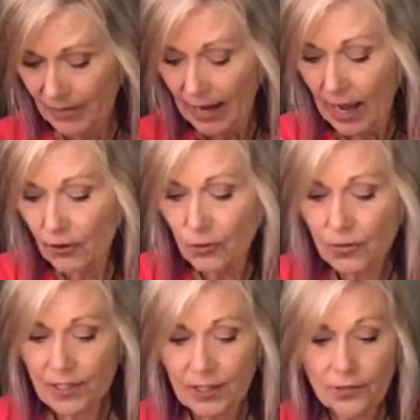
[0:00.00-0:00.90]
How you
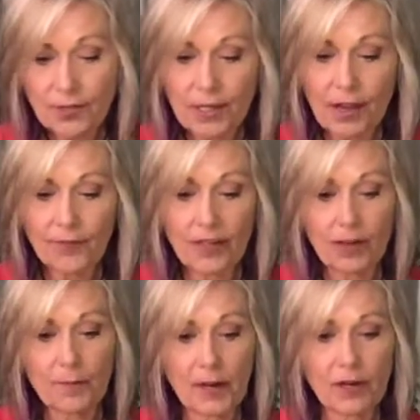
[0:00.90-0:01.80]
see yourself in
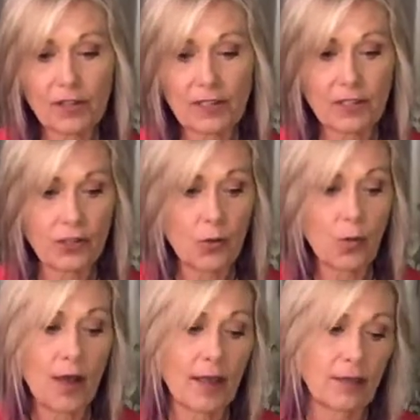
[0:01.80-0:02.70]
comparison to
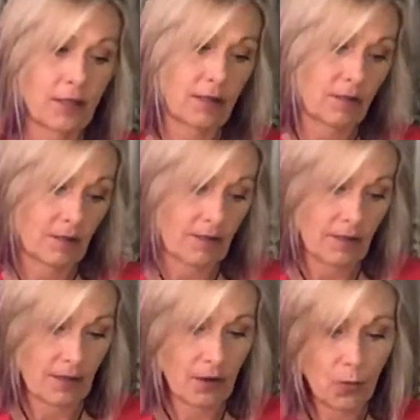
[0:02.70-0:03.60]
what?
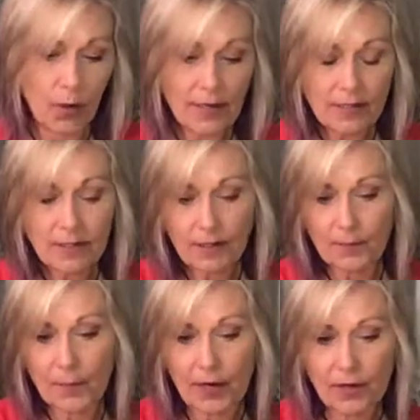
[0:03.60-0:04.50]
What is the
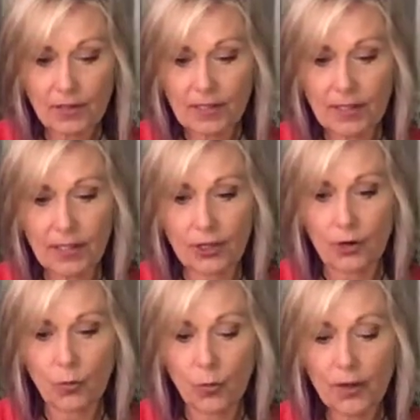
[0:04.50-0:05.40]
comparison
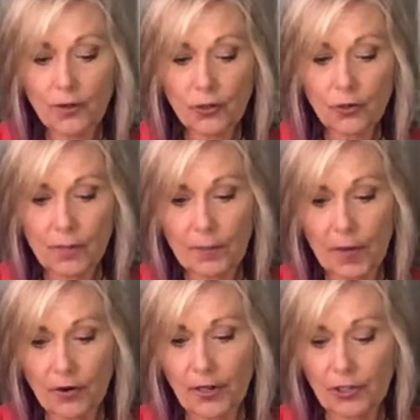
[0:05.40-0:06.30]
here? What are you
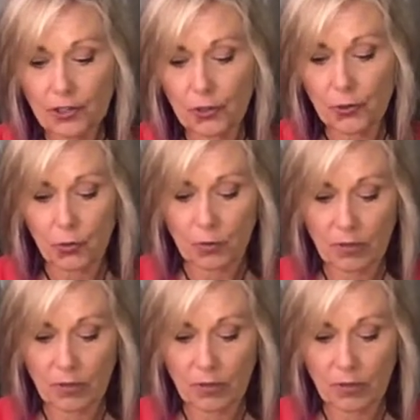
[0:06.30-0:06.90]
comparing to?